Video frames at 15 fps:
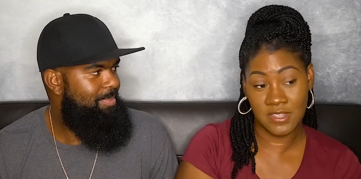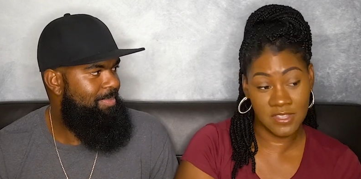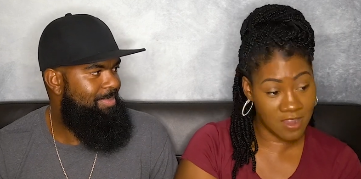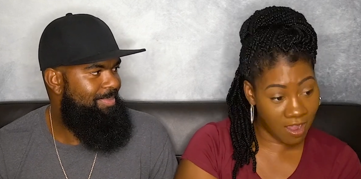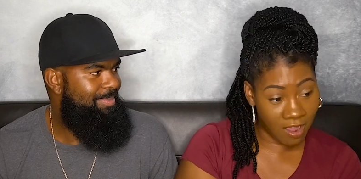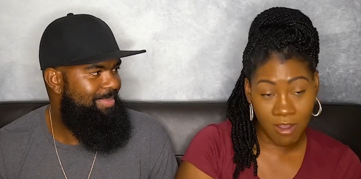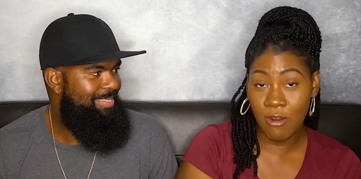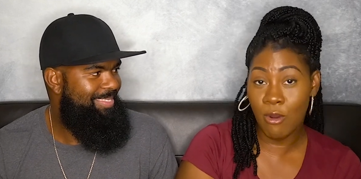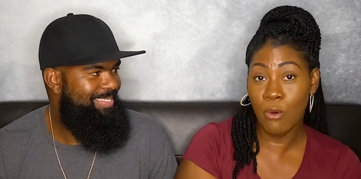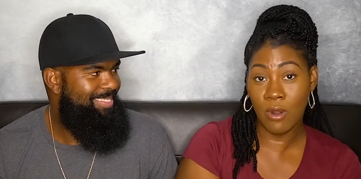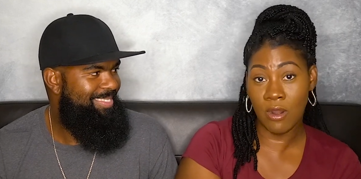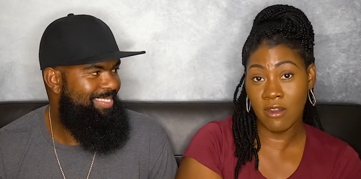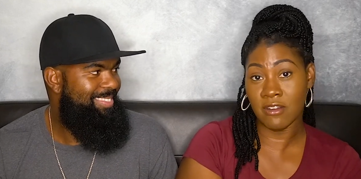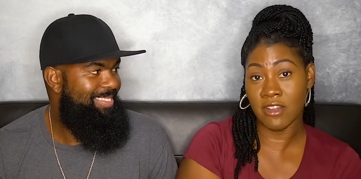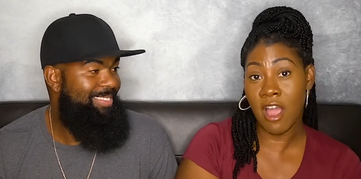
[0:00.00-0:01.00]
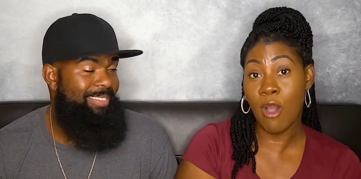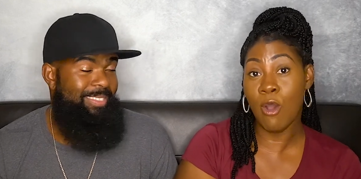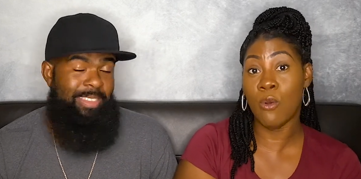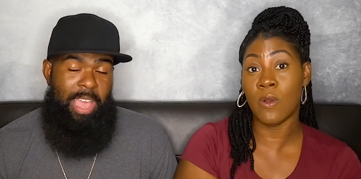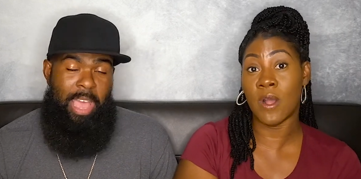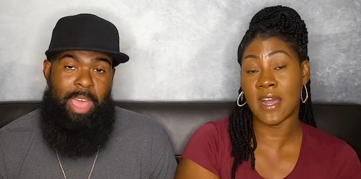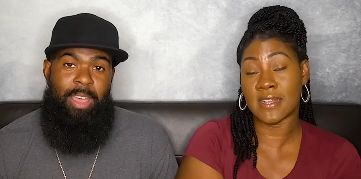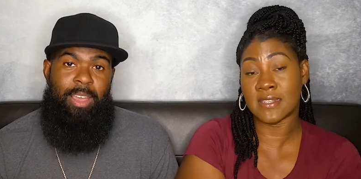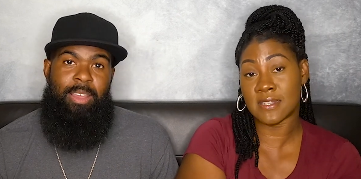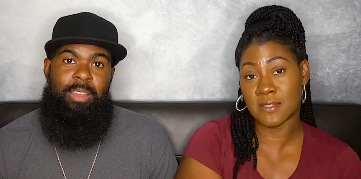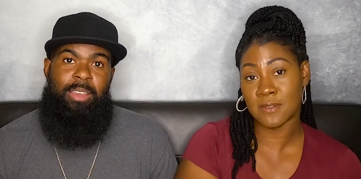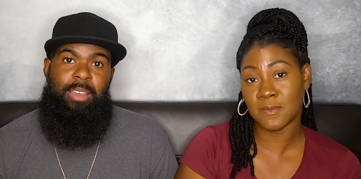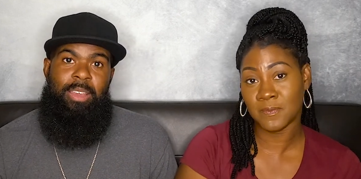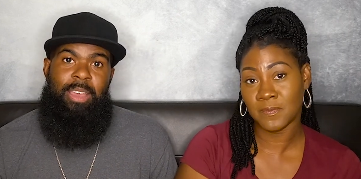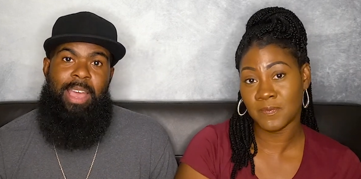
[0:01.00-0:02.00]
Speaker 1: Y'all owe her.
Speaker 2: Y'all owe yeah.
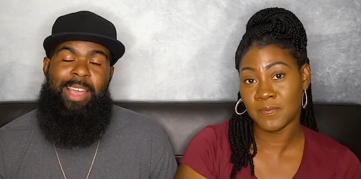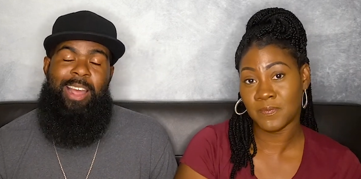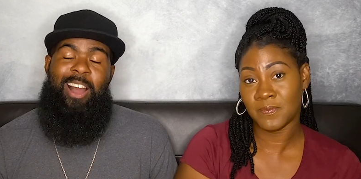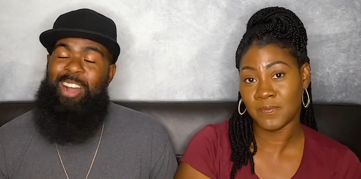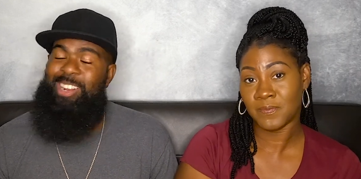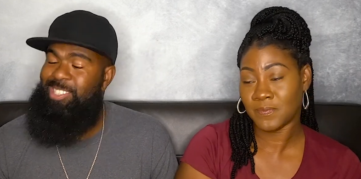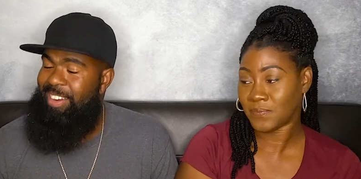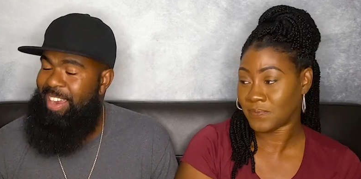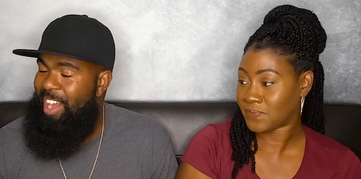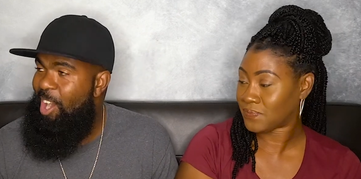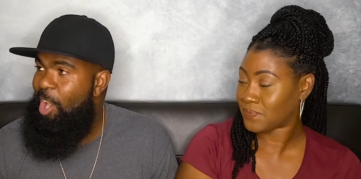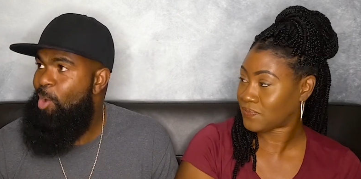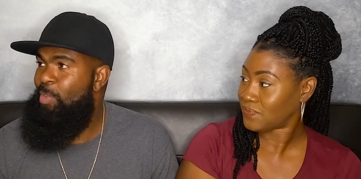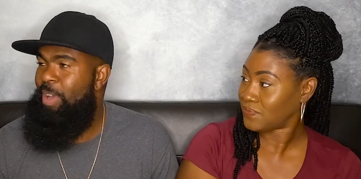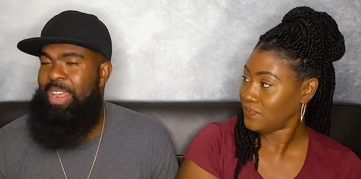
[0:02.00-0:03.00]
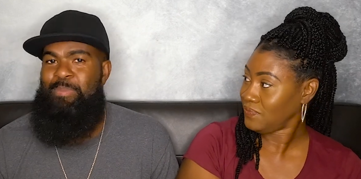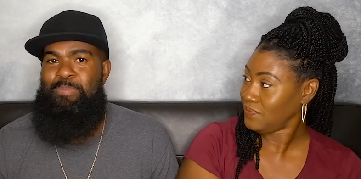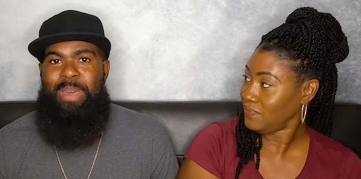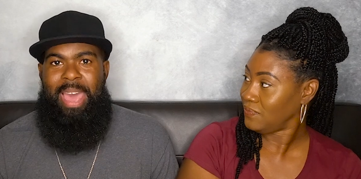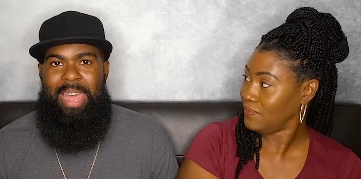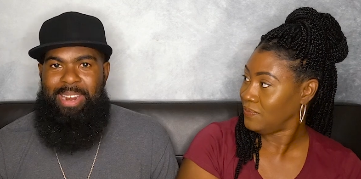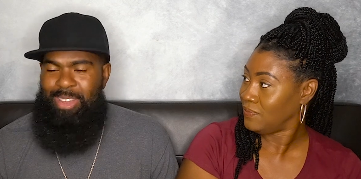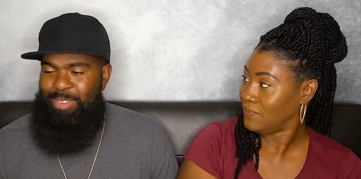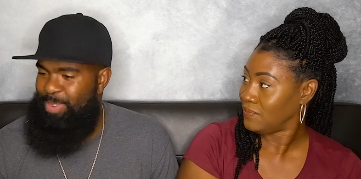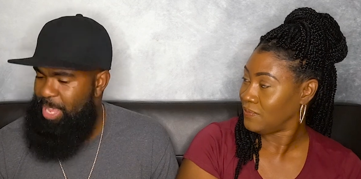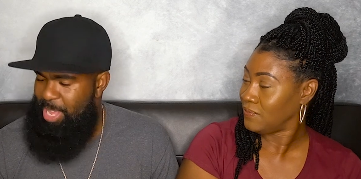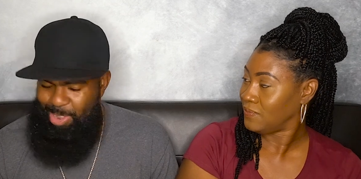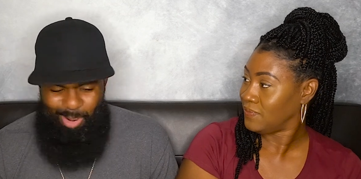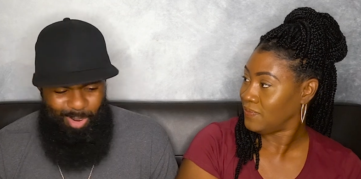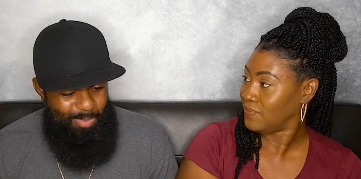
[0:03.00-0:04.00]
us. And Andre already bad enough
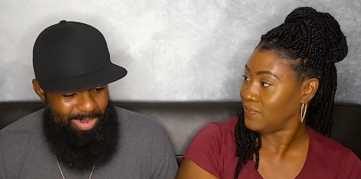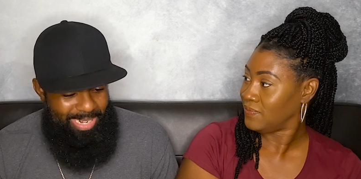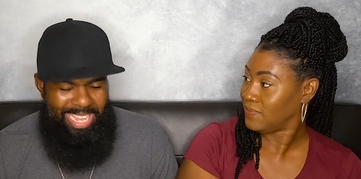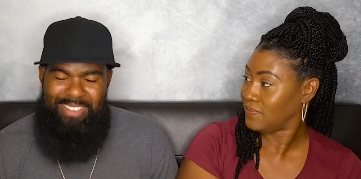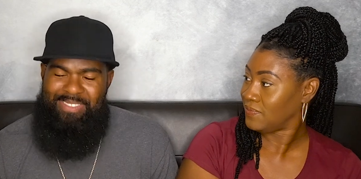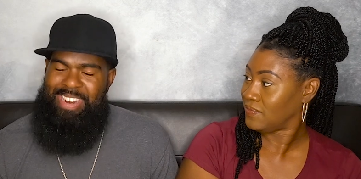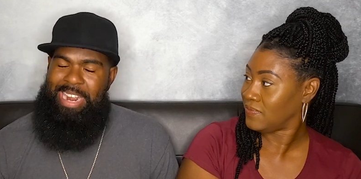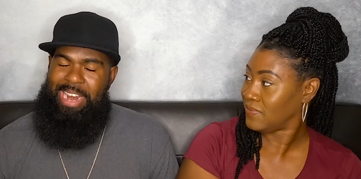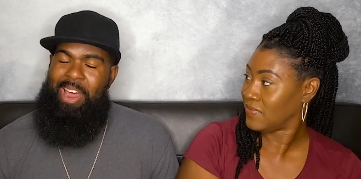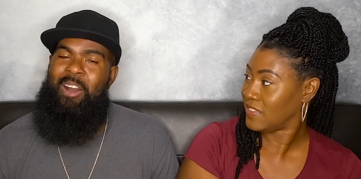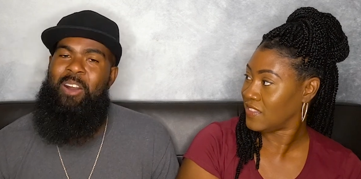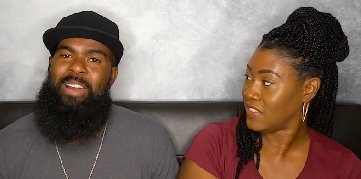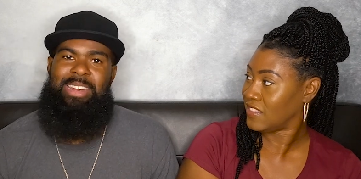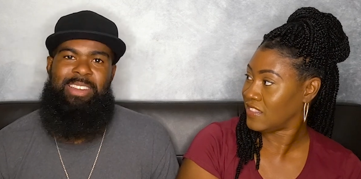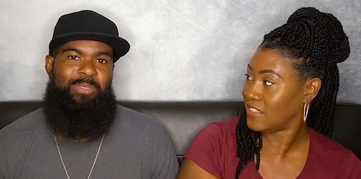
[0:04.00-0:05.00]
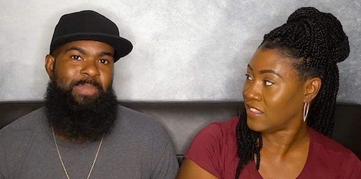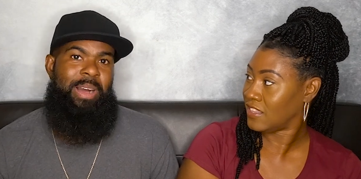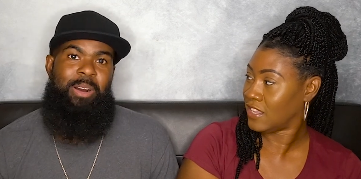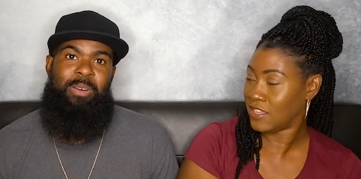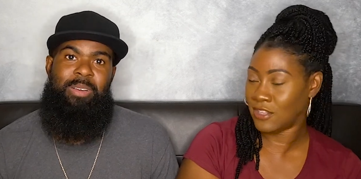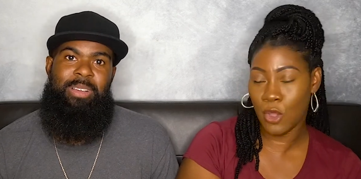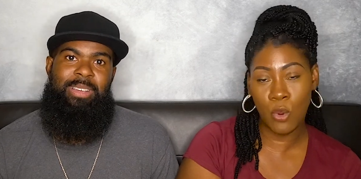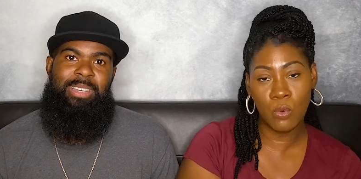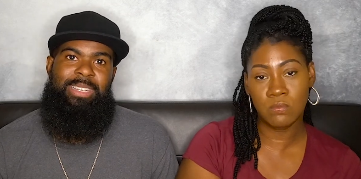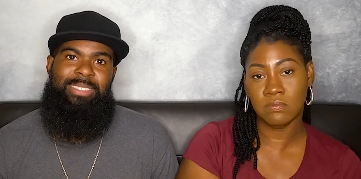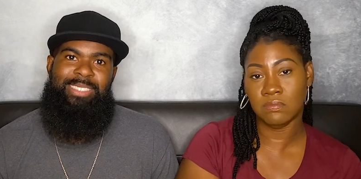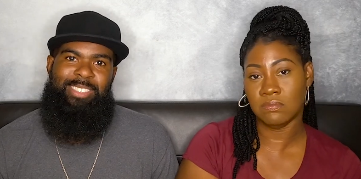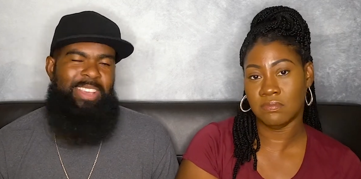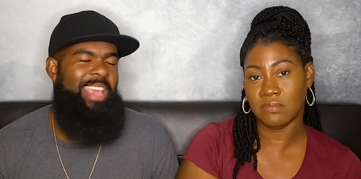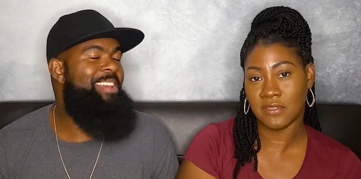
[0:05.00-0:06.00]
that he don't believe in the Lord no more.
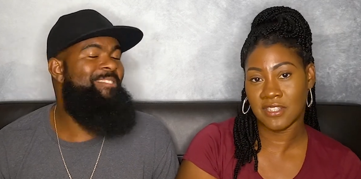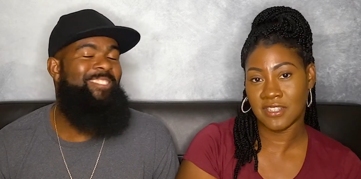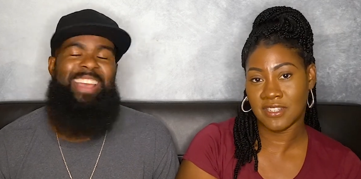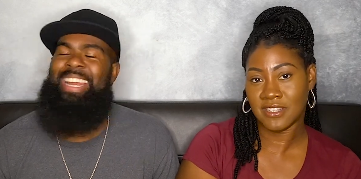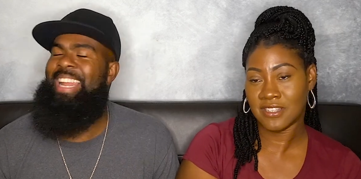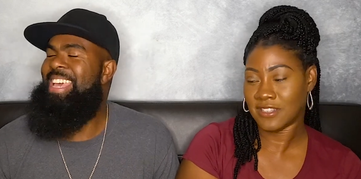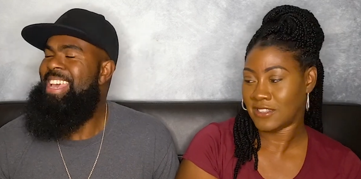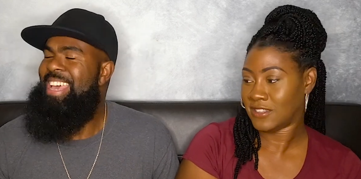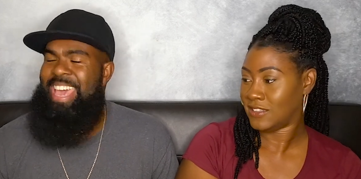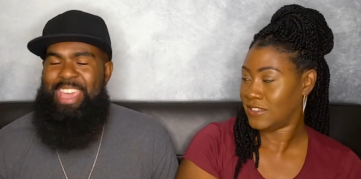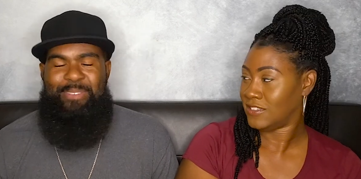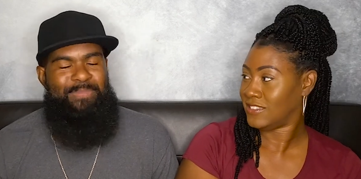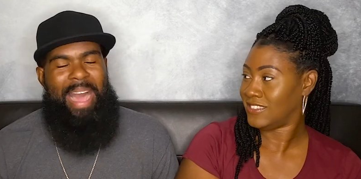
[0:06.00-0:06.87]
Nope. So he really he